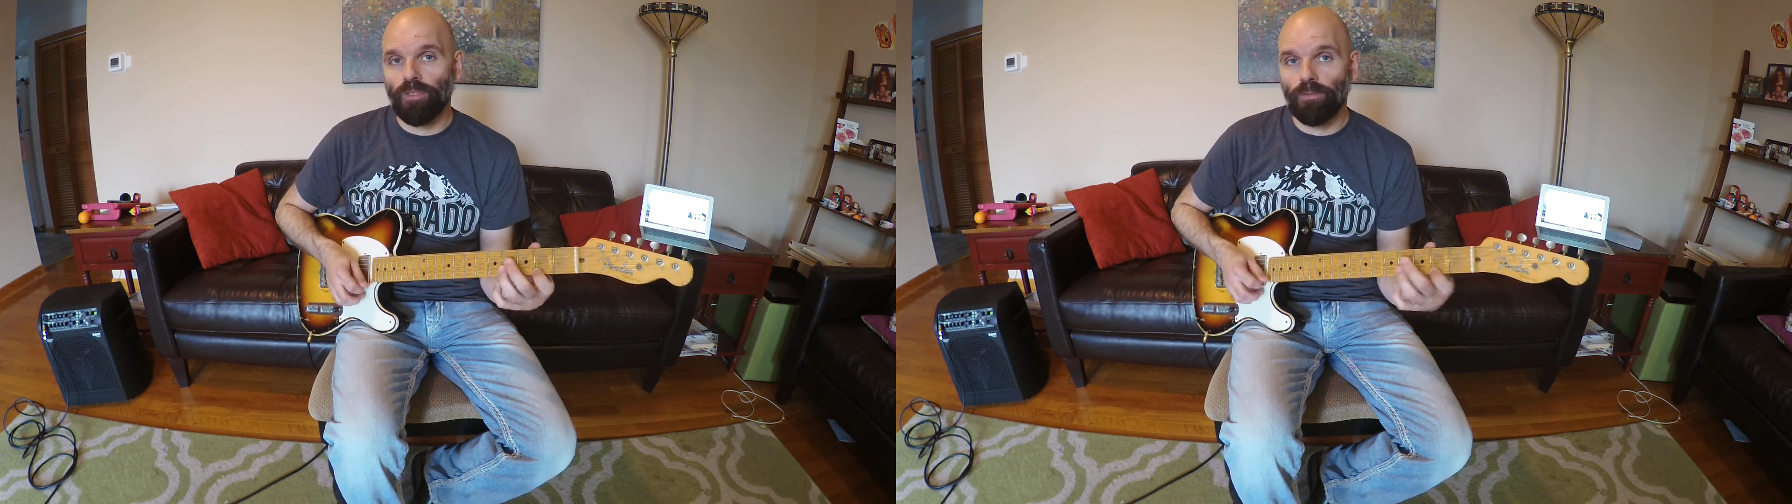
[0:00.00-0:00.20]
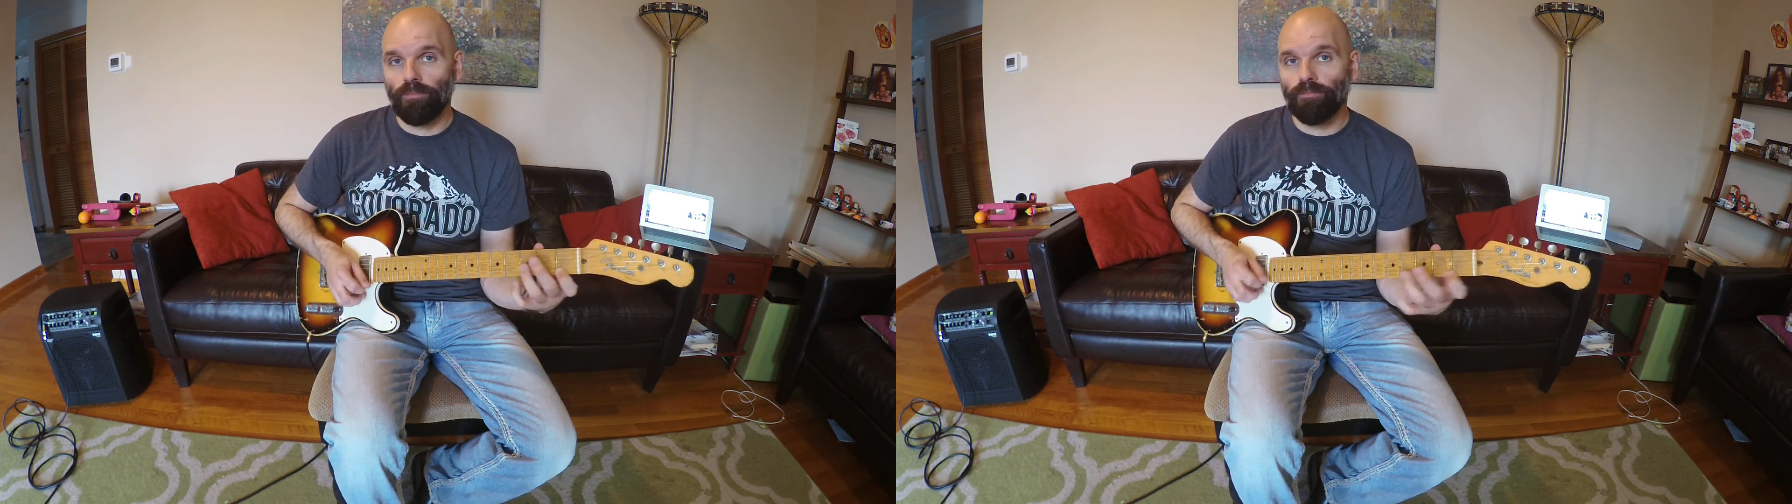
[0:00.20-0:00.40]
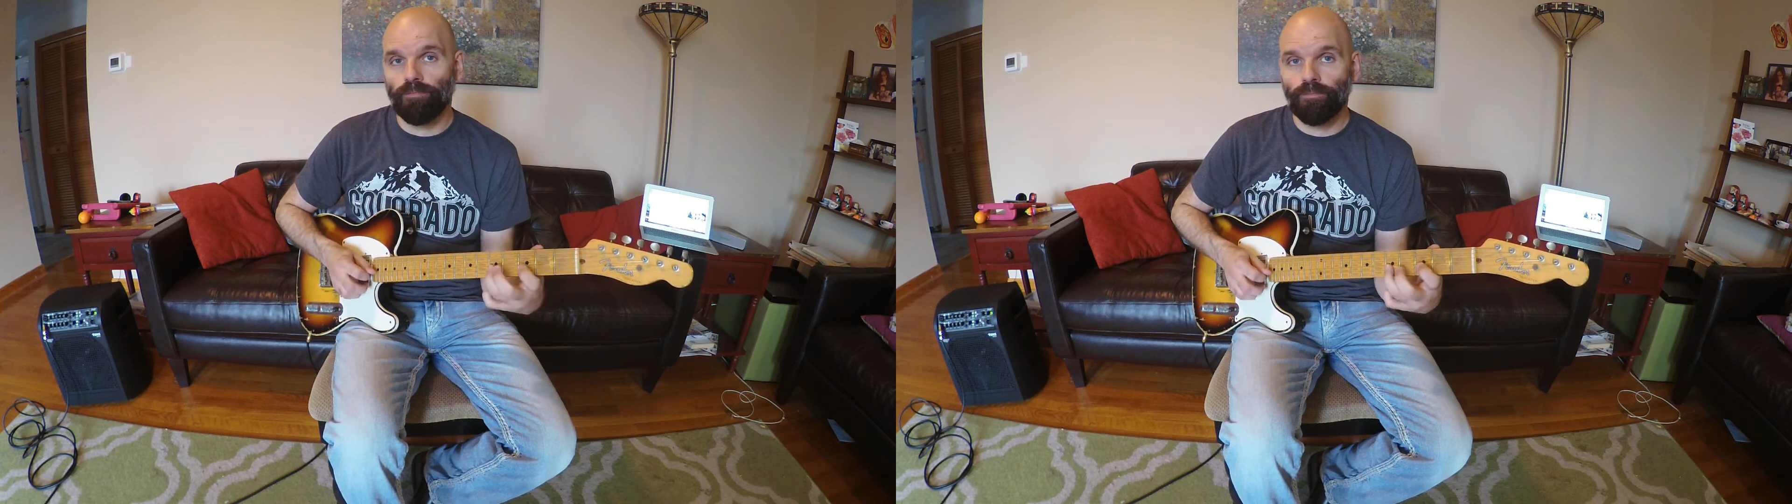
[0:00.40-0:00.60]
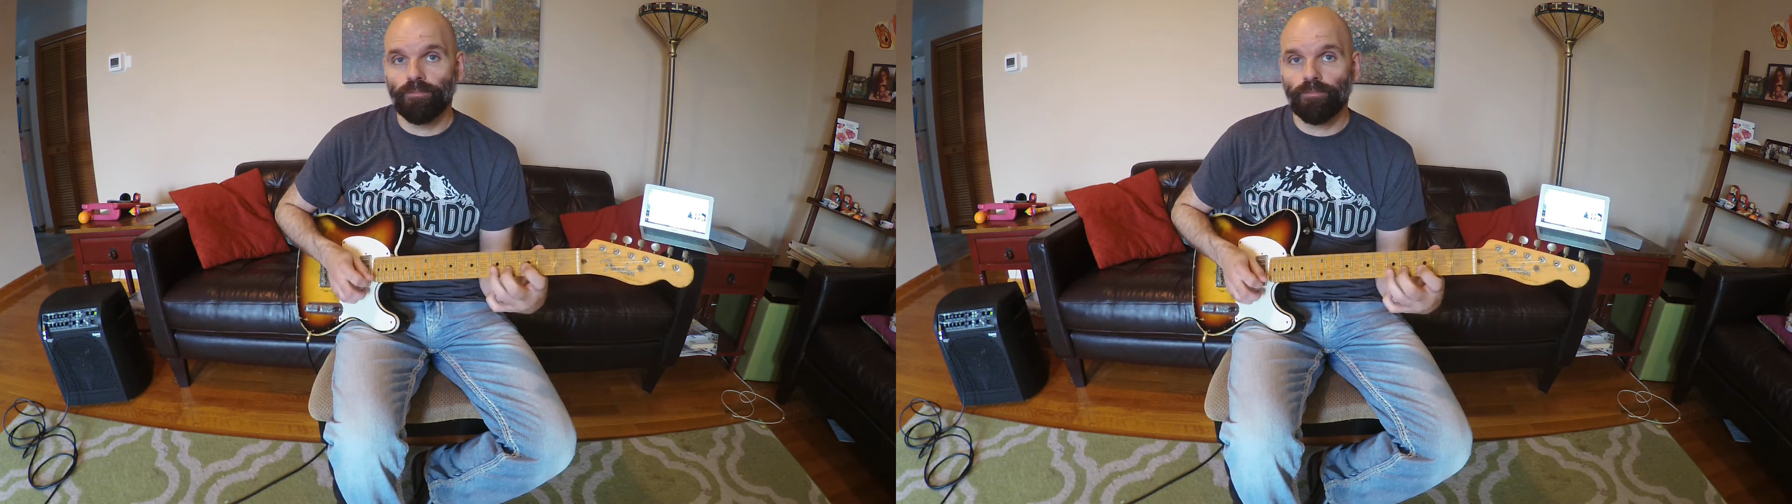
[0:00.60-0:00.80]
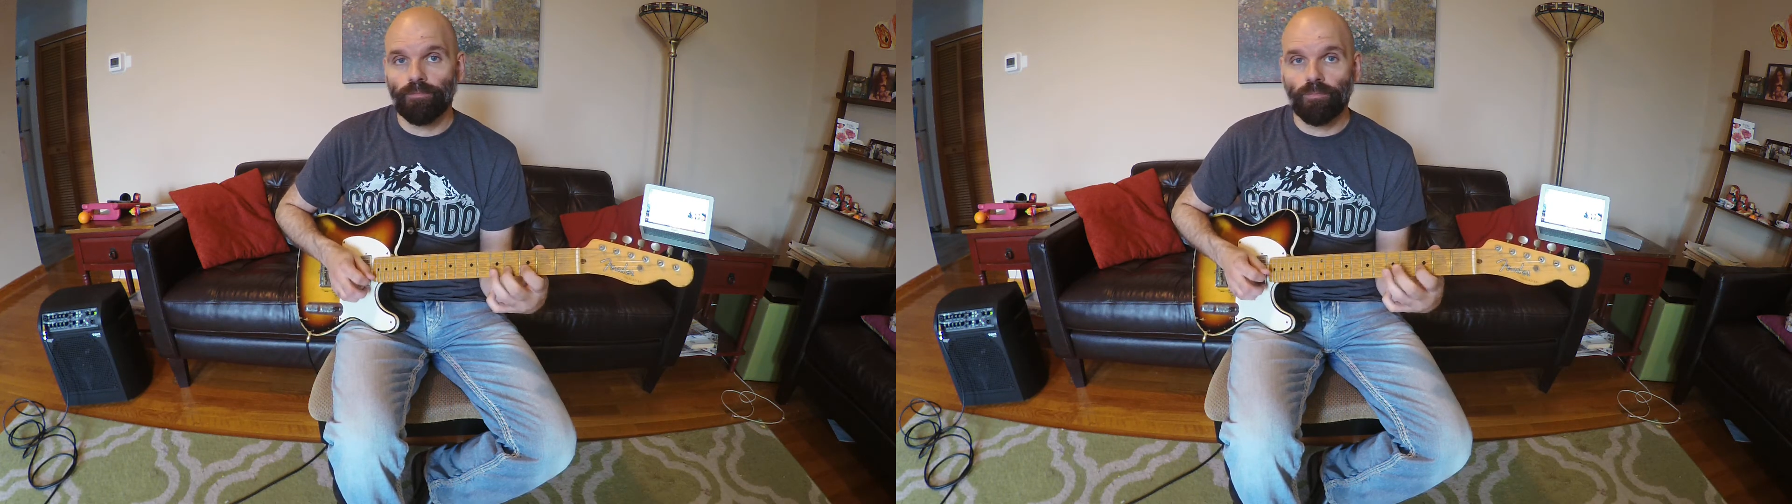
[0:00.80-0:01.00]

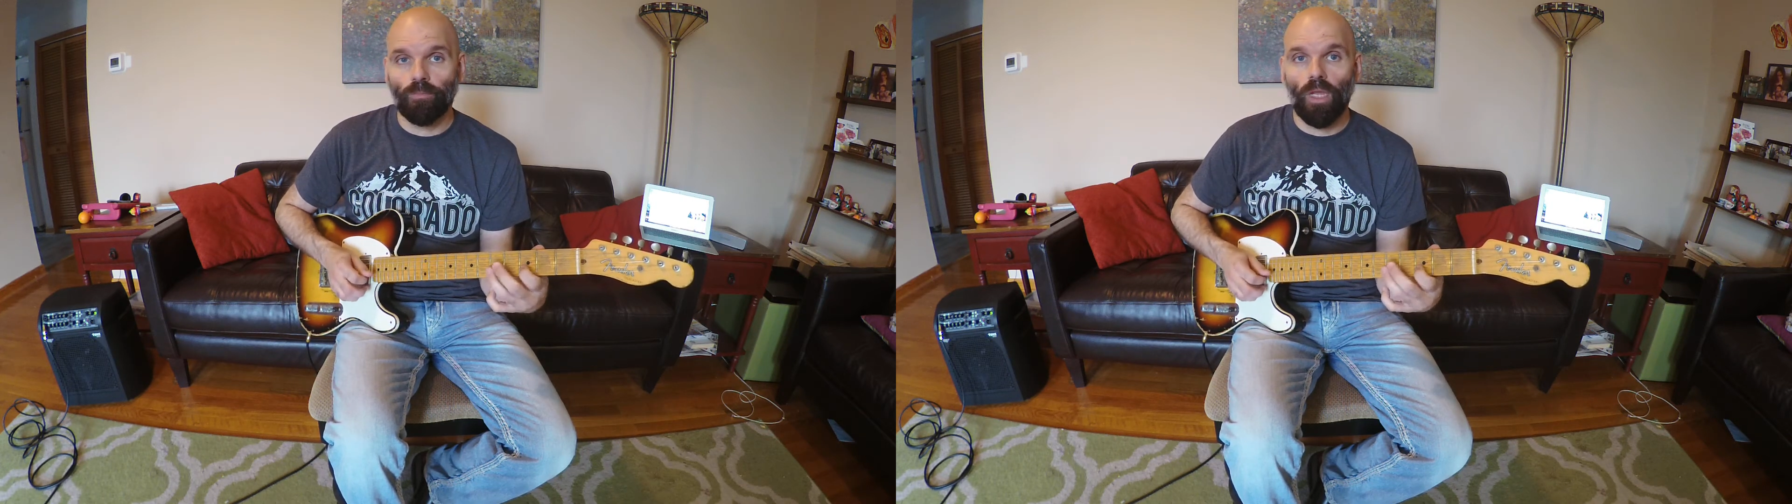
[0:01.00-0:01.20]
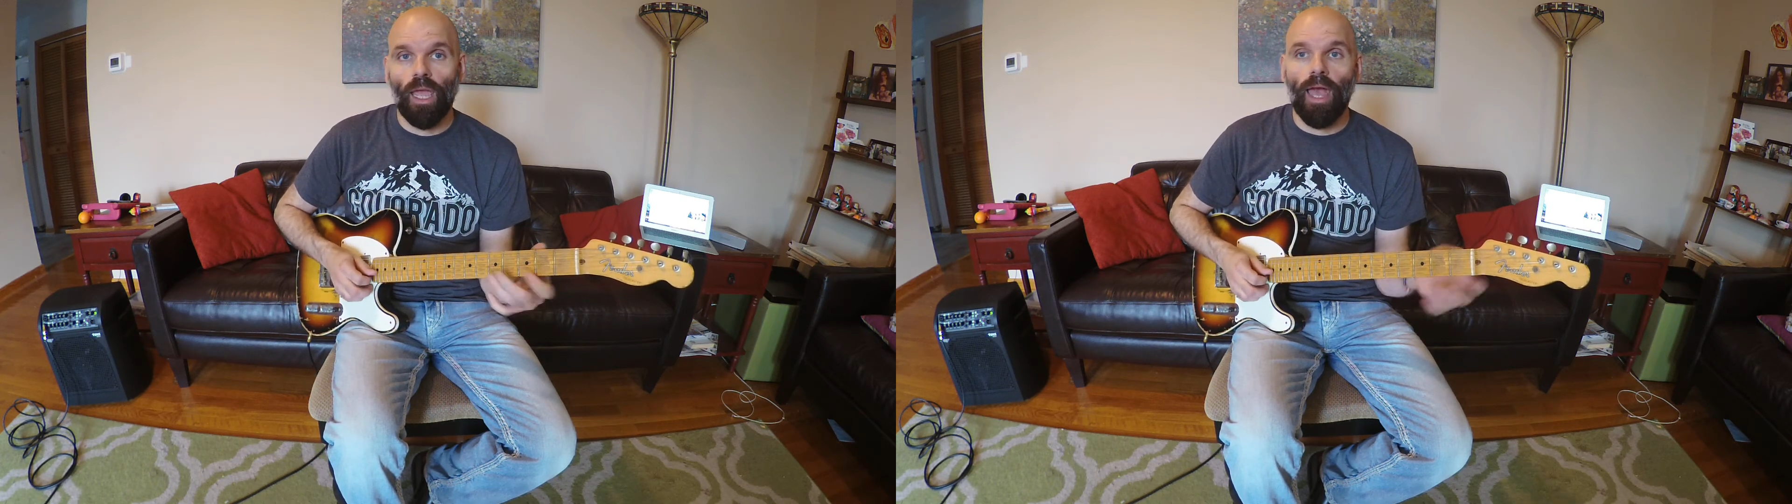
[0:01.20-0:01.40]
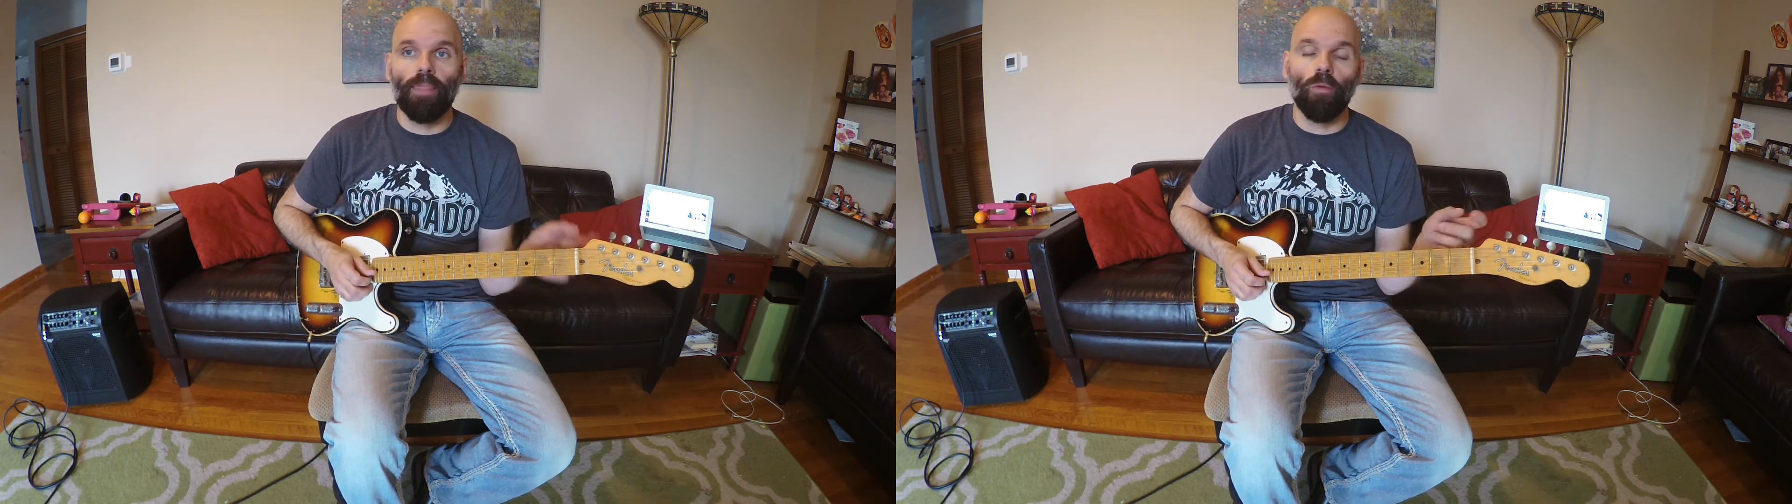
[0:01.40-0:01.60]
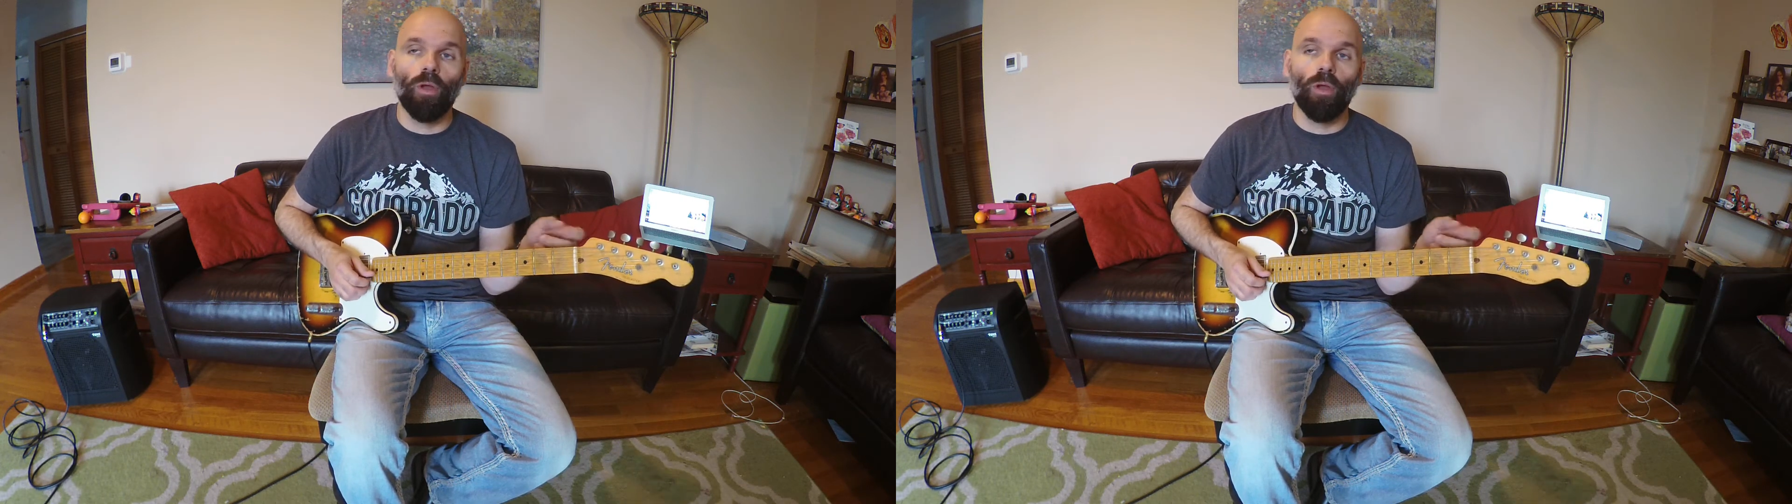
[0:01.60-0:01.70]
and then